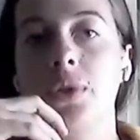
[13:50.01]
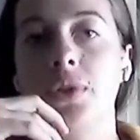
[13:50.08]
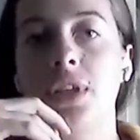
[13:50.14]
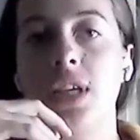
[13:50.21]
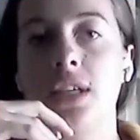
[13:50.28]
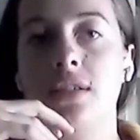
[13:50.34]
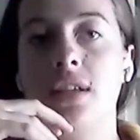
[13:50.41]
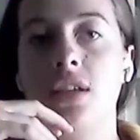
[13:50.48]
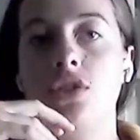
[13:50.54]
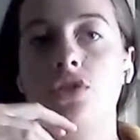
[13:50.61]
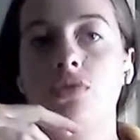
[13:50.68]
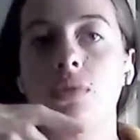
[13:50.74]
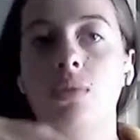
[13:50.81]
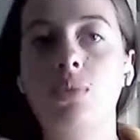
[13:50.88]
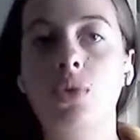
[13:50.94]
on the
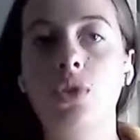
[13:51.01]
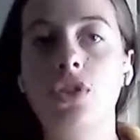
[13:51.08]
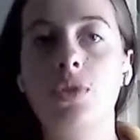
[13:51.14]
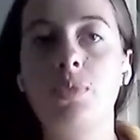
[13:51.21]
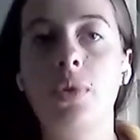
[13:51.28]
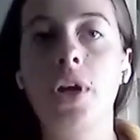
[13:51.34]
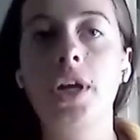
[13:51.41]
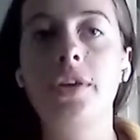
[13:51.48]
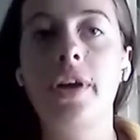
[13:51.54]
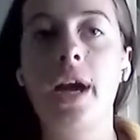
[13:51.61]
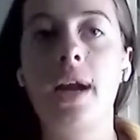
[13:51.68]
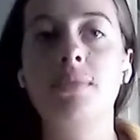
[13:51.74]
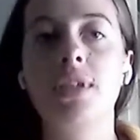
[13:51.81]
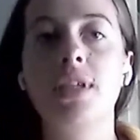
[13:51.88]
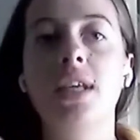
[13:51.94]
Essential Rewards
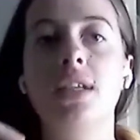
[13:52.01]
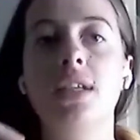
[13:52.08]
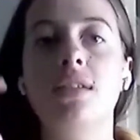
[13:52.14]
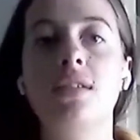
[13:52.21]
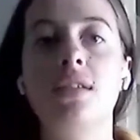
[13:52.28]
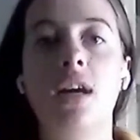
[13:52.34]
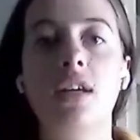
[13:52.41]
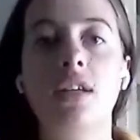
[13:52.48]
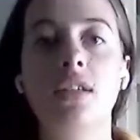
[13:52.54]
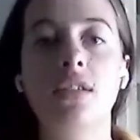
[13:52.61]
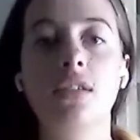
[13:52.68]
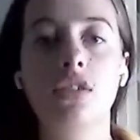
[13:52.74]
program to then start